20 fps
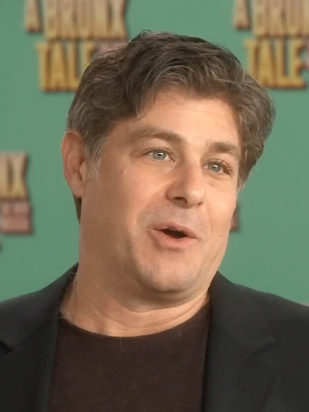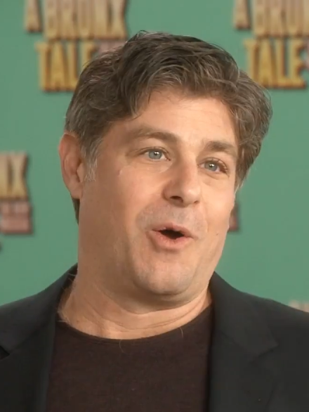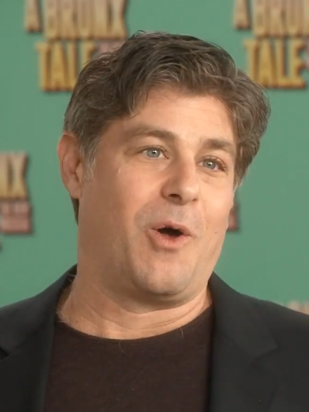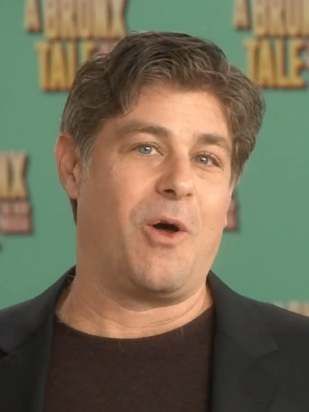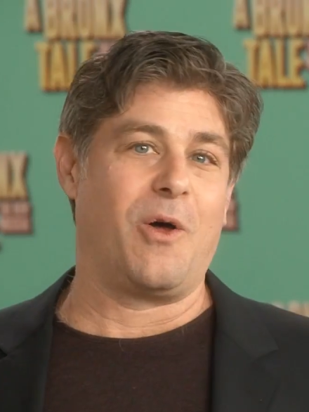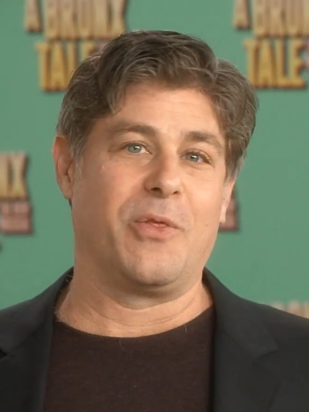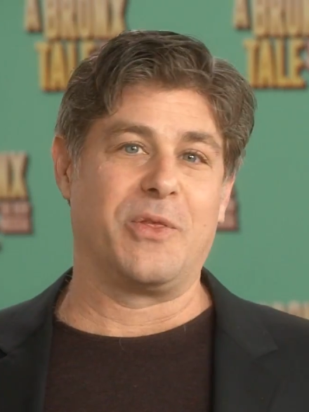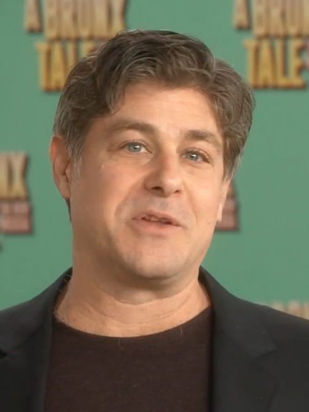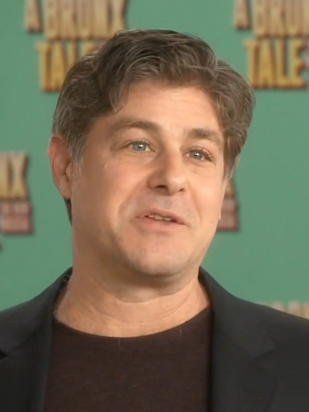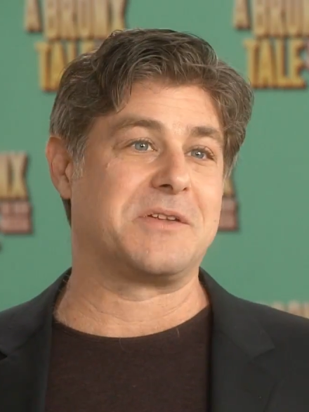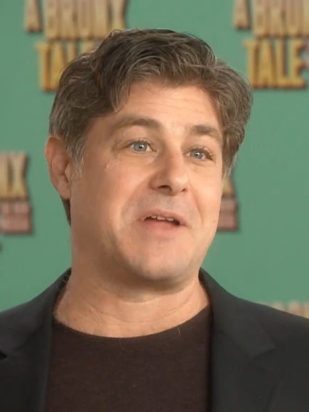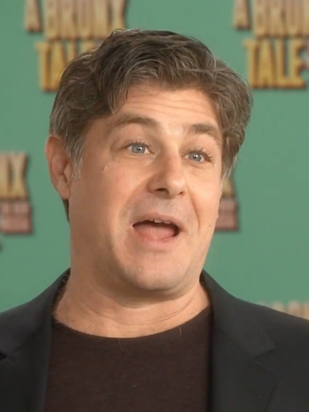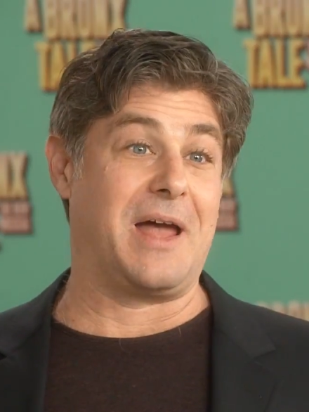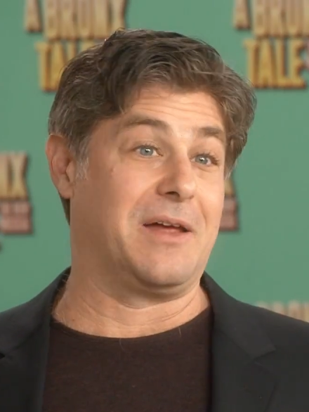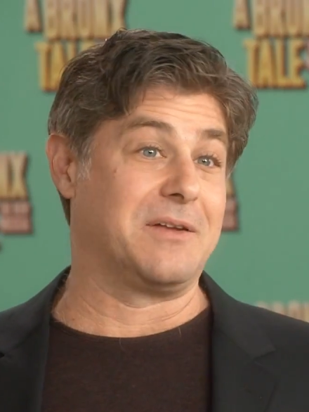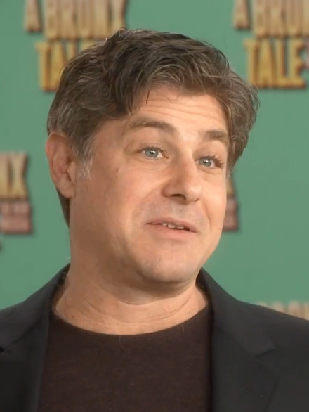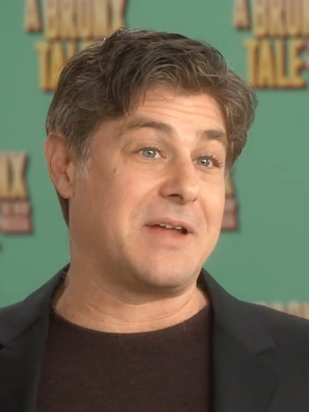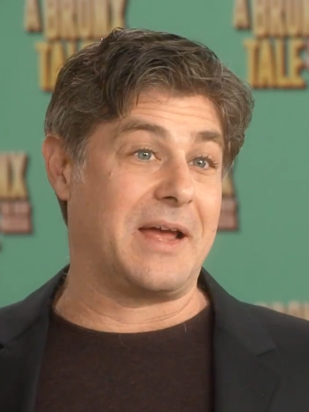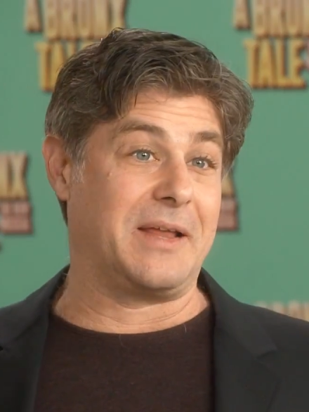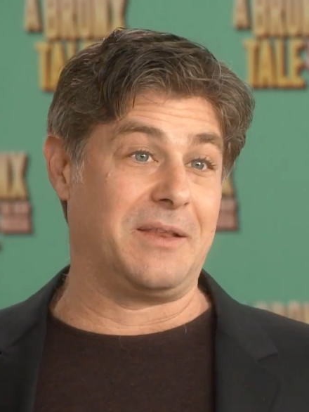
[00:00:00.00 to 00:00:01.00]
all the
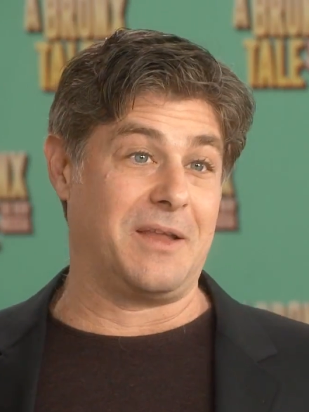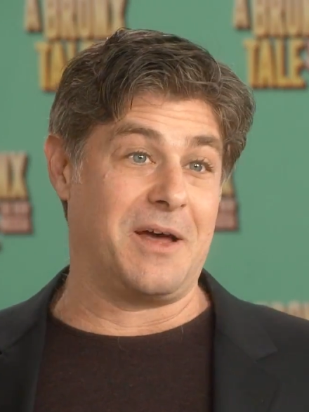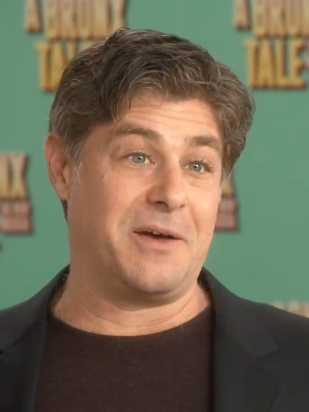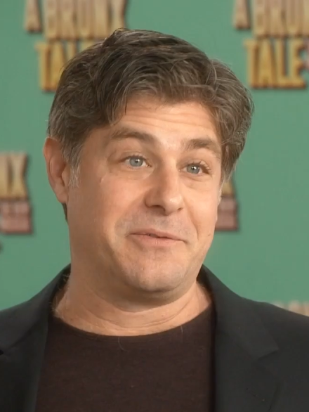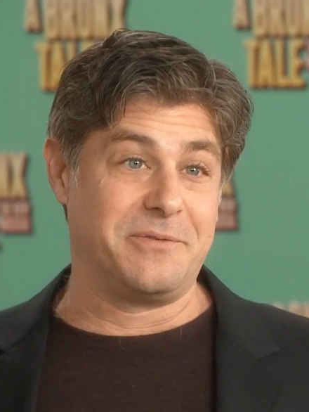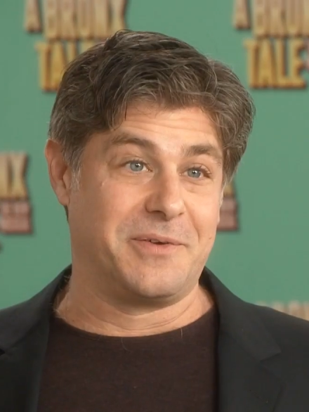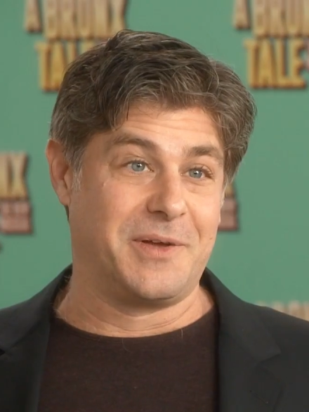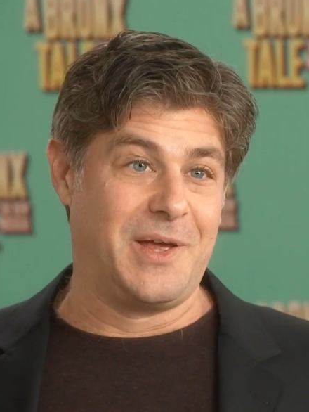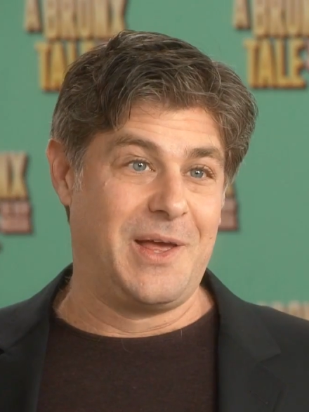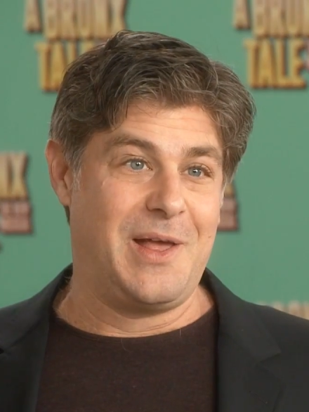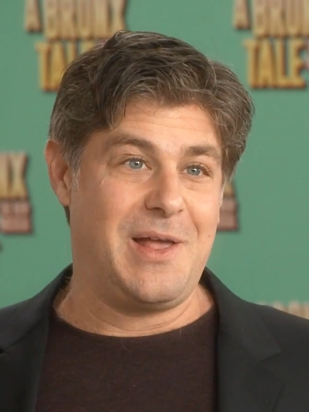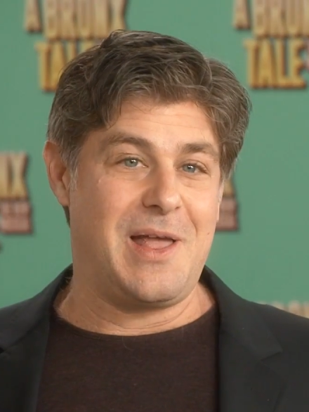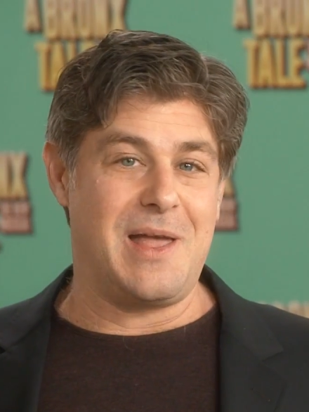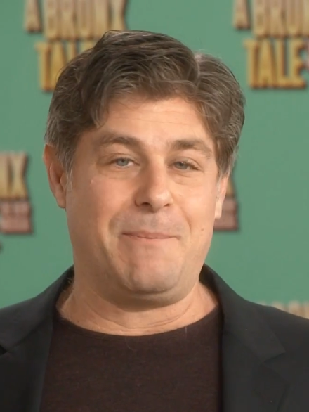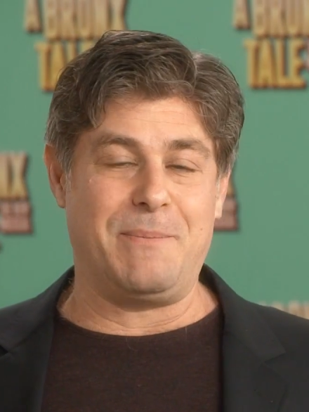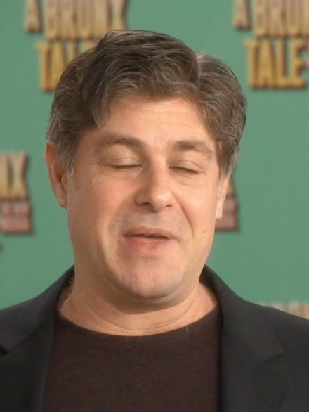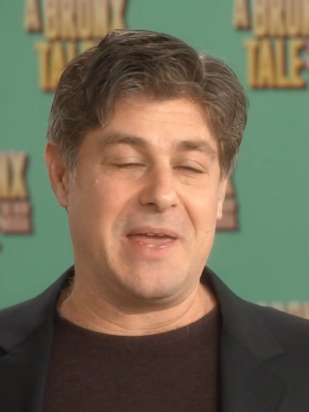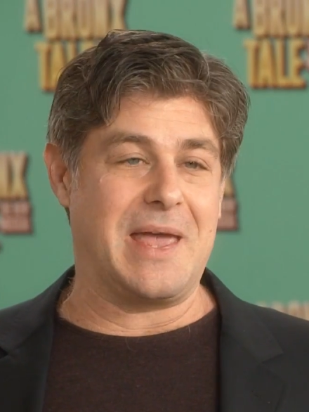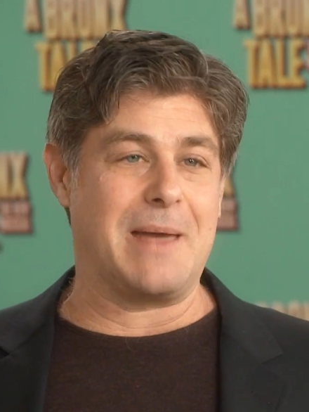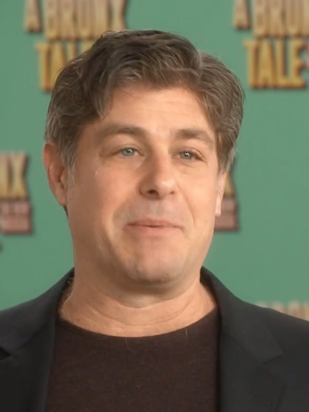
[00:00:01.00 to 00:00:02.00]
styles I love and being